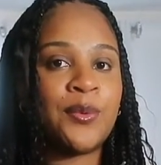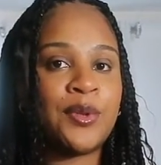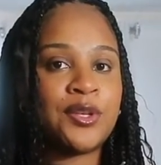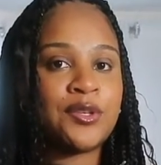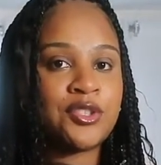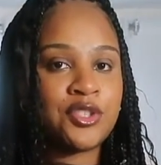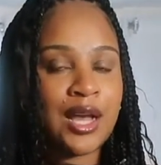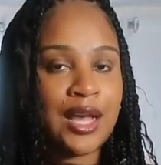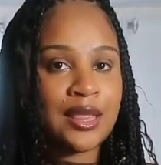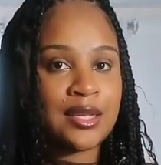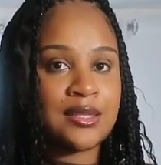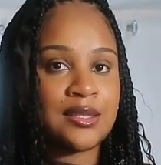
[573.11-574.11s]
would you
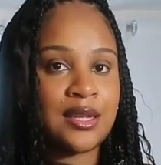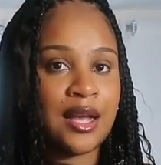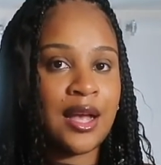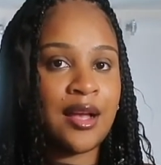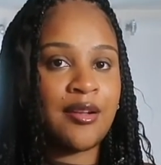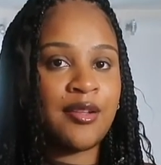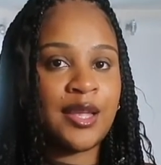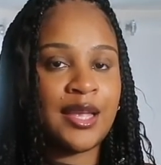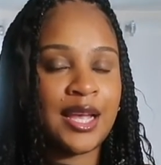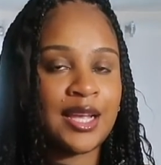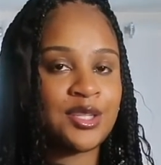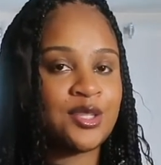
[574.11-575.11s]
try this style,
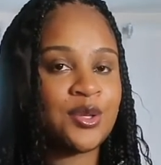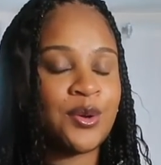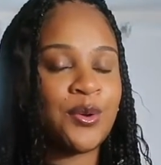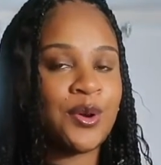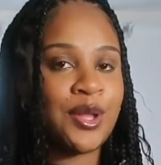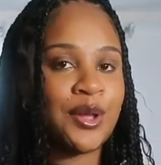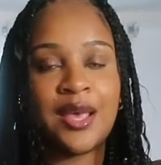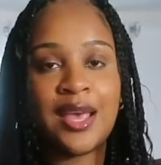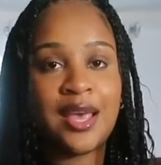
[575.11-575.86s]
yes or no?